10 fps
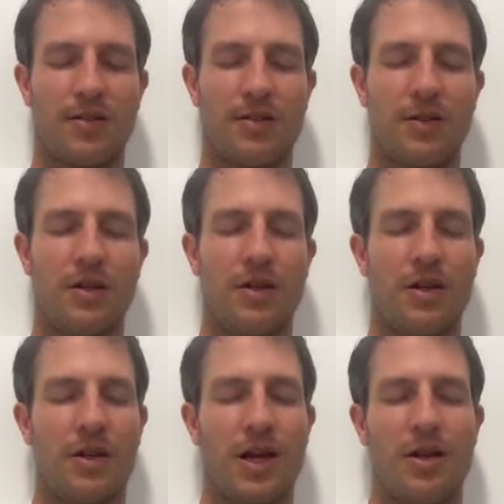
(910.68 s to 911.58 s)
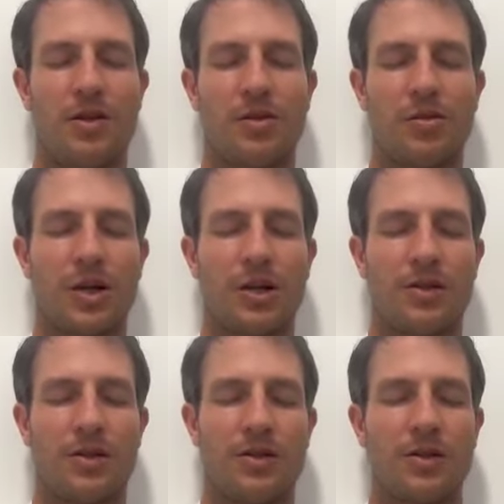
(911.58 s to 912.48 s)
feeling it enter my
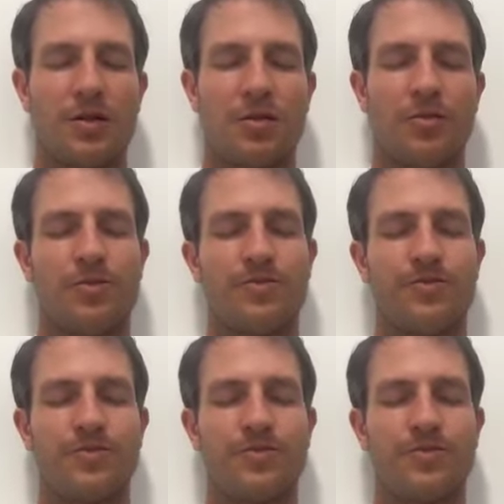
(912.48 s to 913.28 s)
system,